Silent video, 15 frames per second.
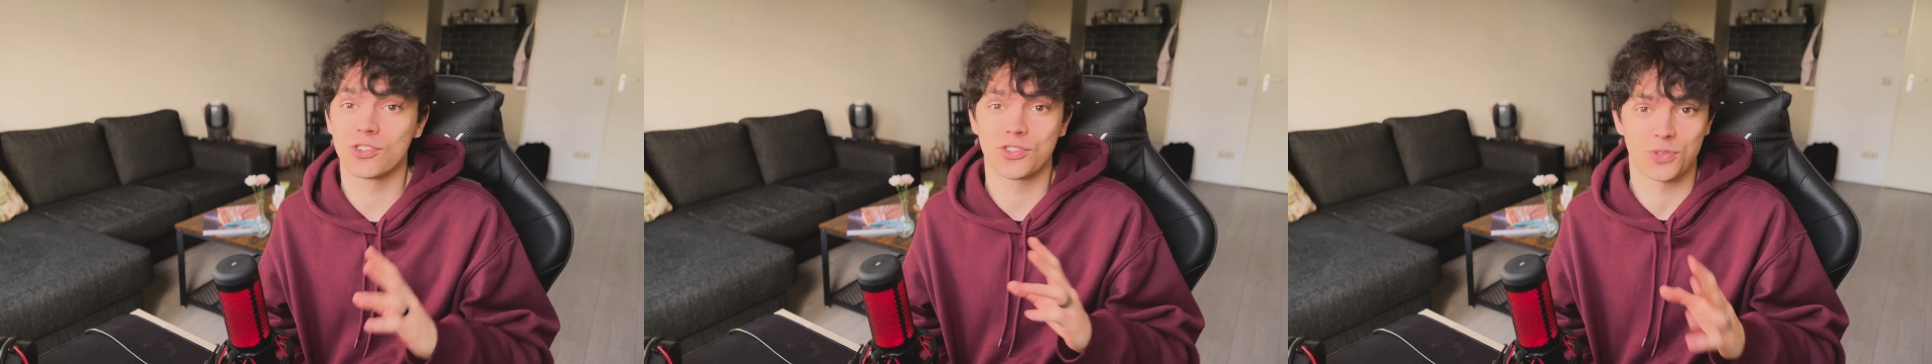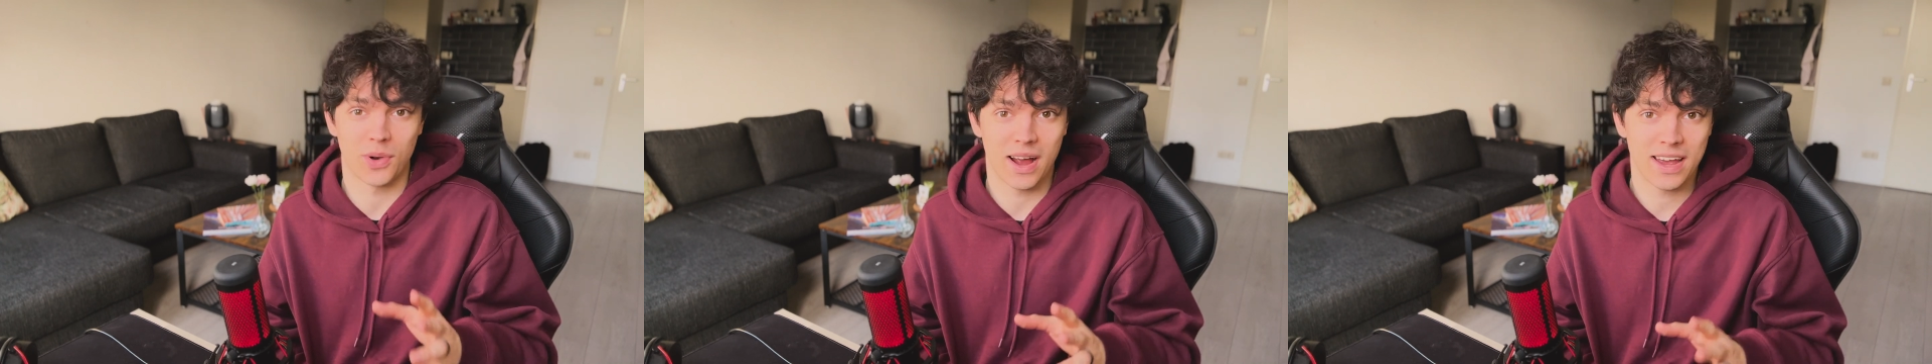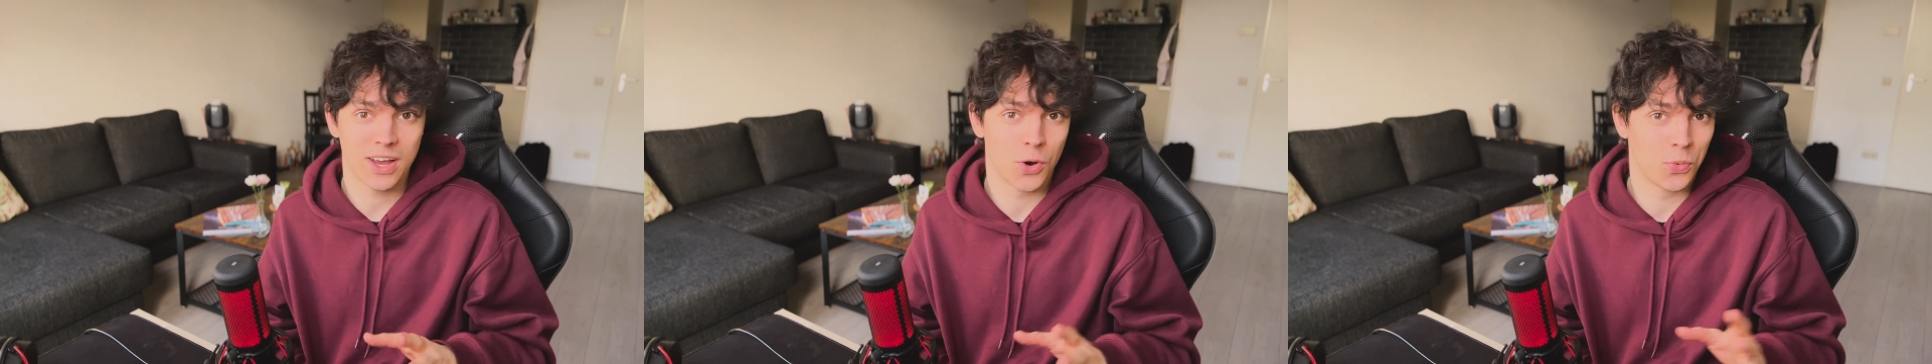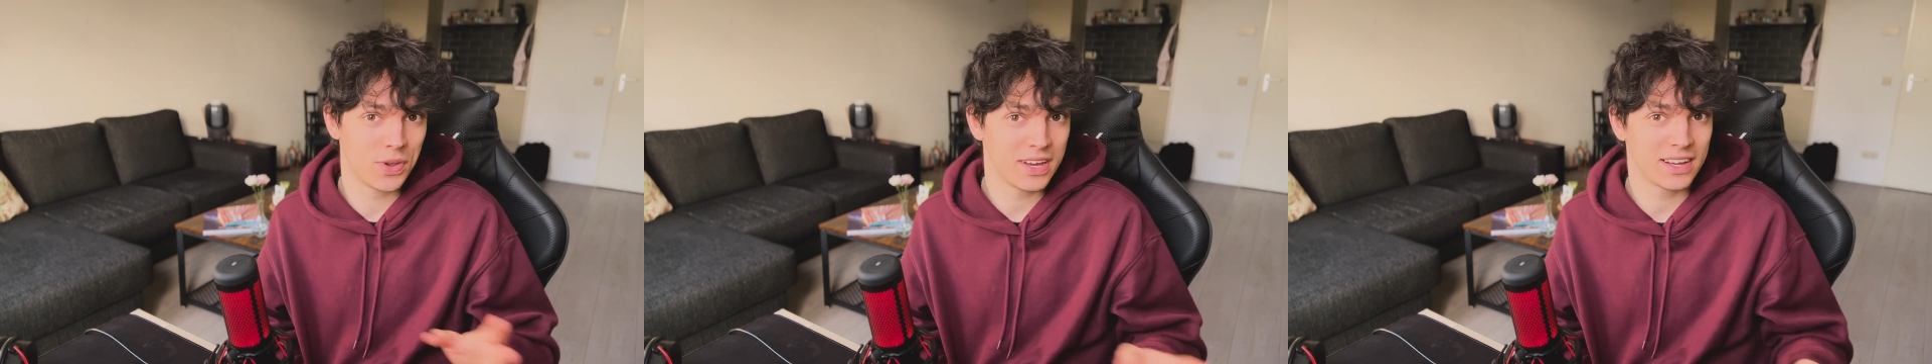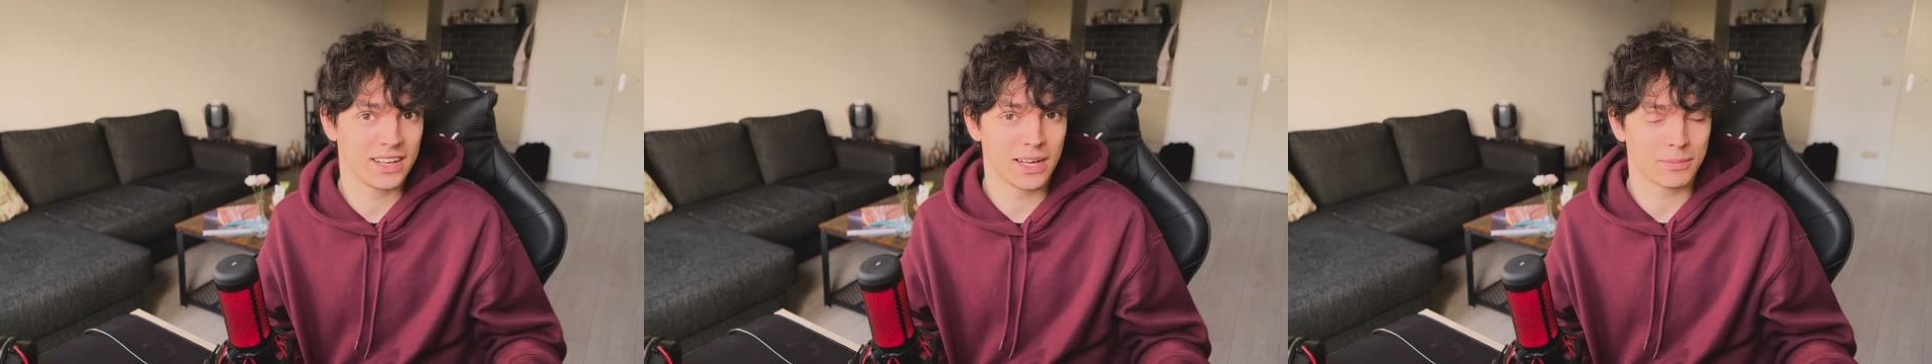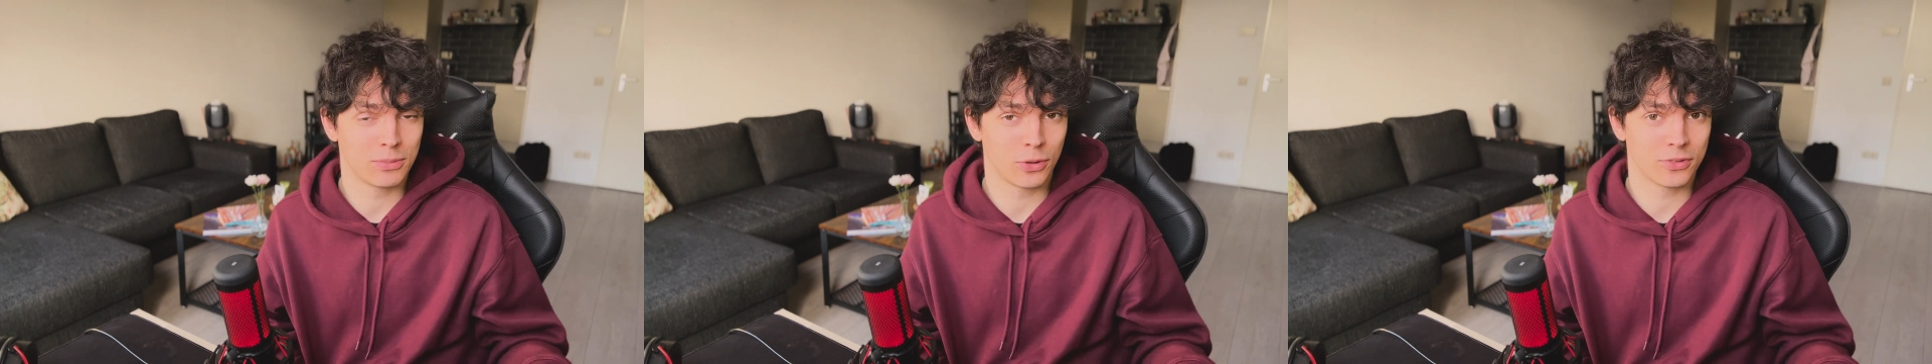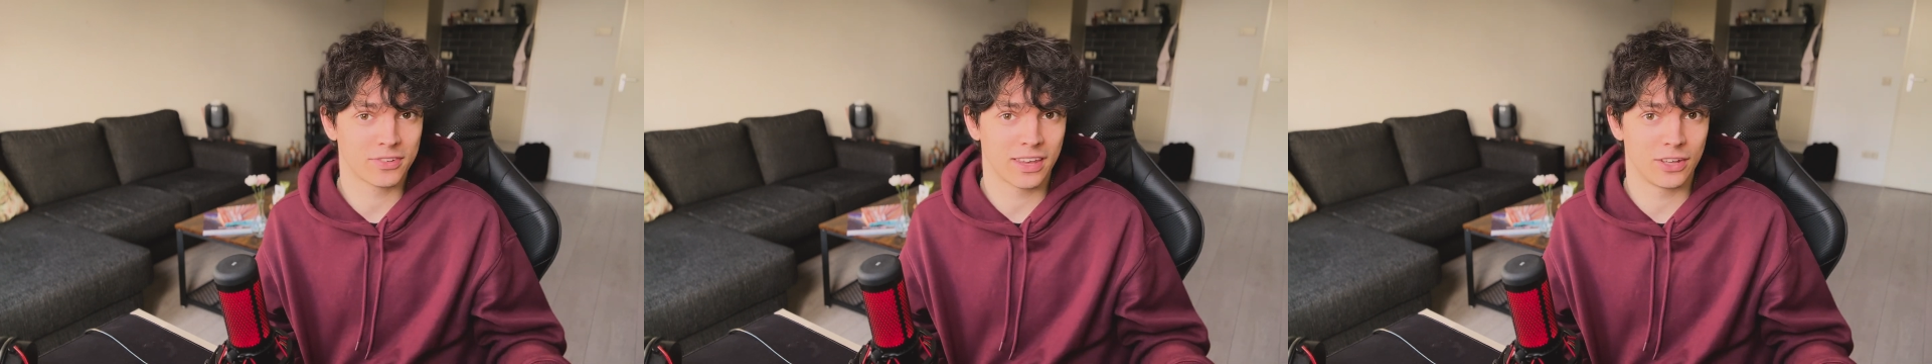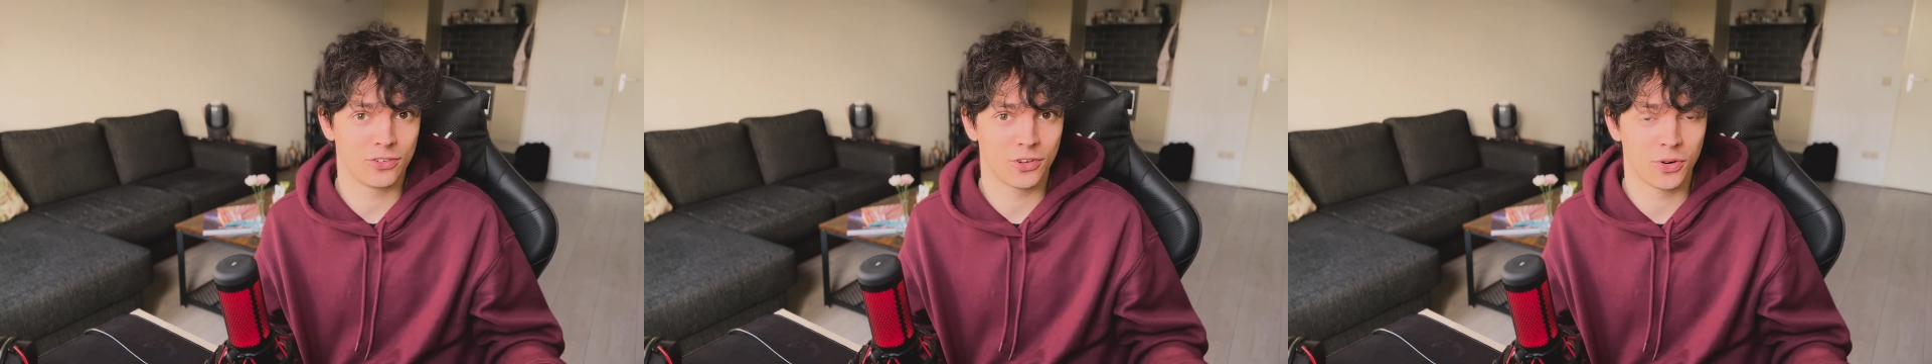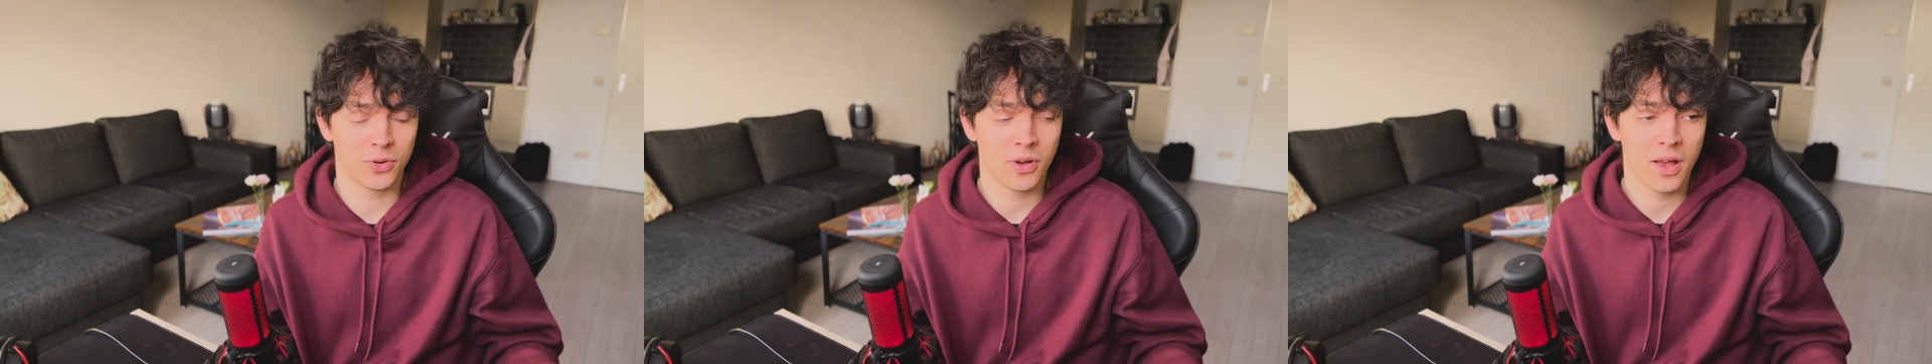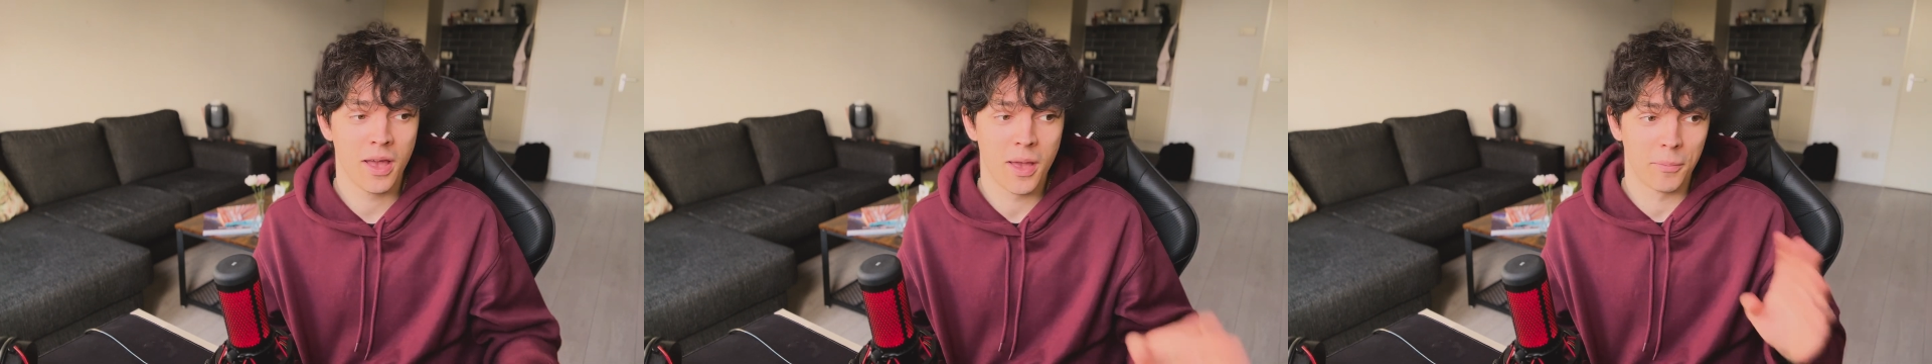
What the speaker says: try a weekly upload schedule,